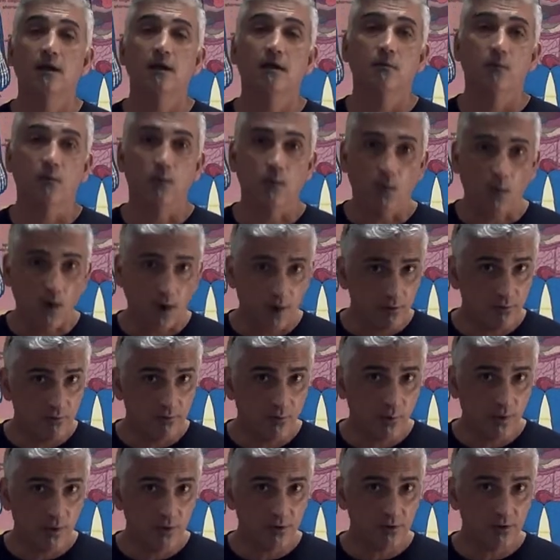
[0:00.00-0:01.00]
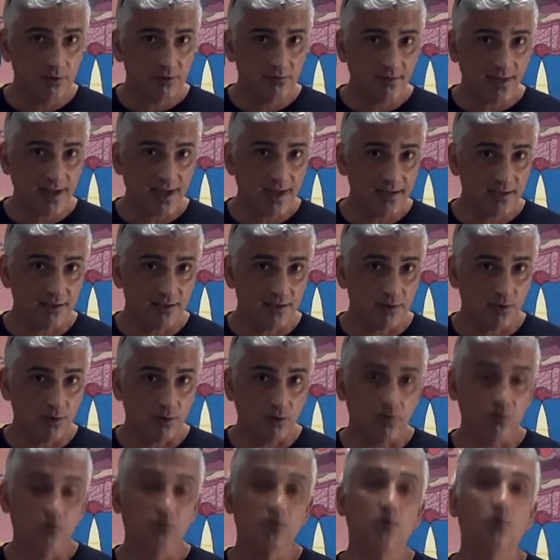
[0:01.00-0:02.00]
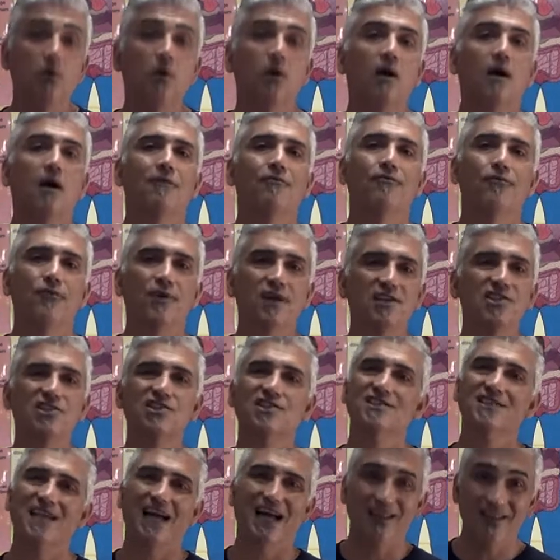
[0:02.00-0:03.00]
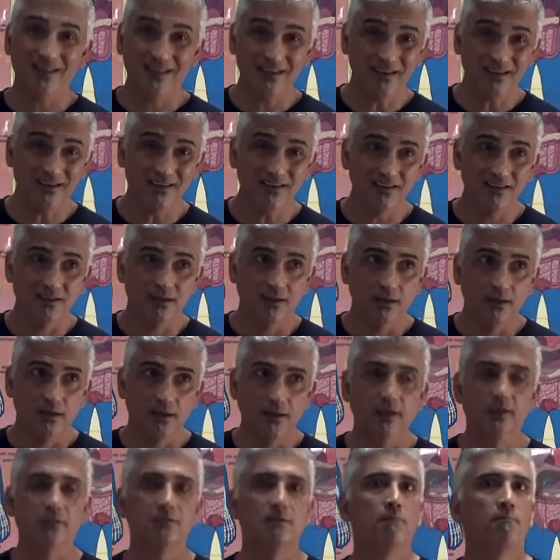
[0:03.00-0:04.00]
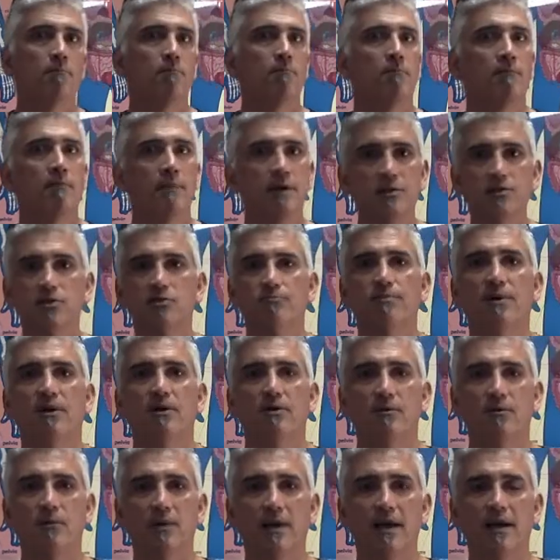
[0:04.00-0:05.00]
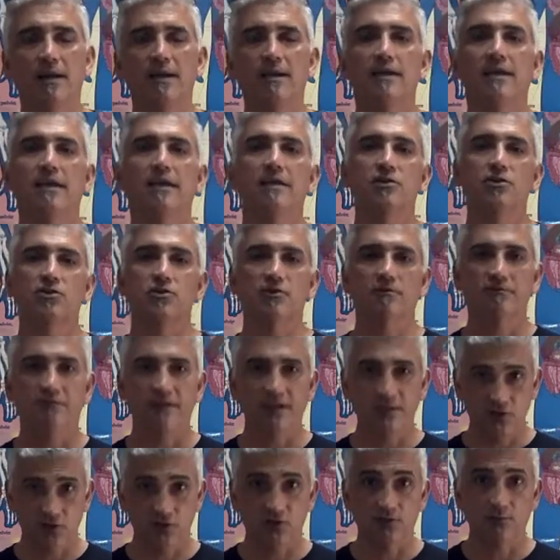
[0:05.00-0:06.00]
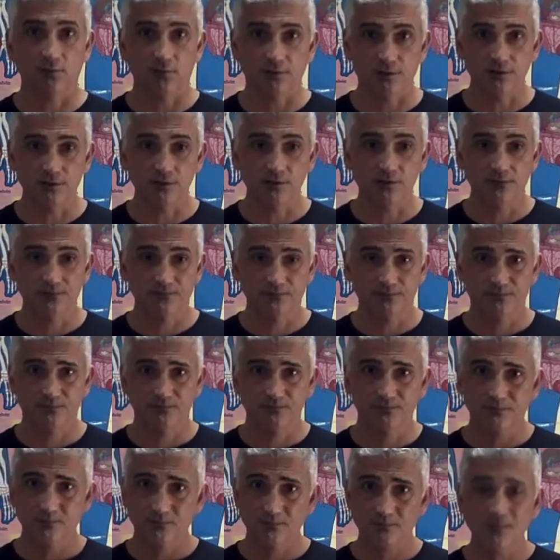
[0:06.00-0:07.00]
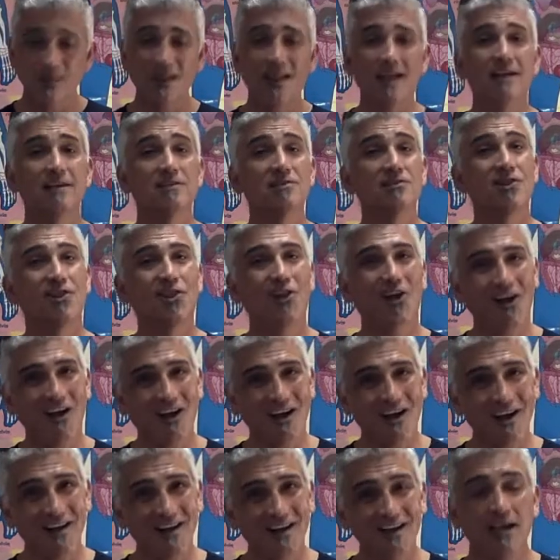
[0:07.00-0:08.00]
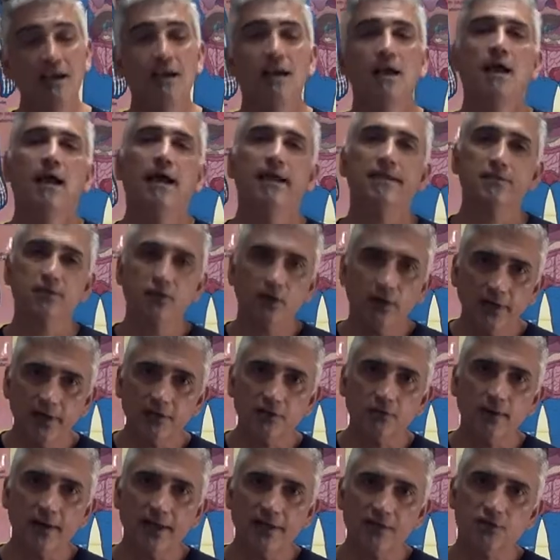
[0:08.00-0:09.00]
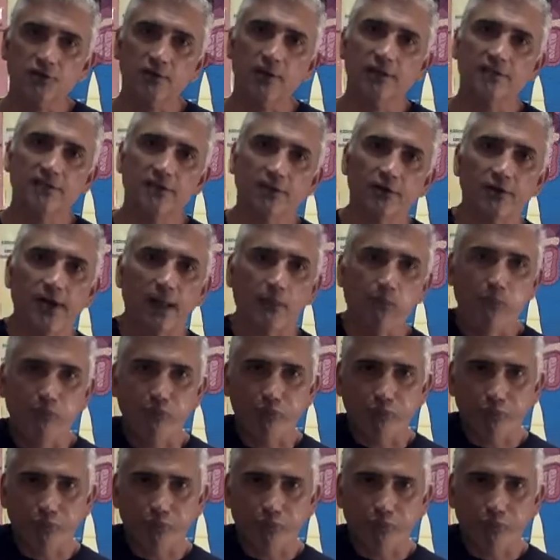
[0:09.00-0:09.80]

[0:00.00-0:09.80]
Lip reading: We want to avoid those fats, though. So a fresh salad is a much better way to eat your vegetables. As long as you don't get the ranch dressing, you're like,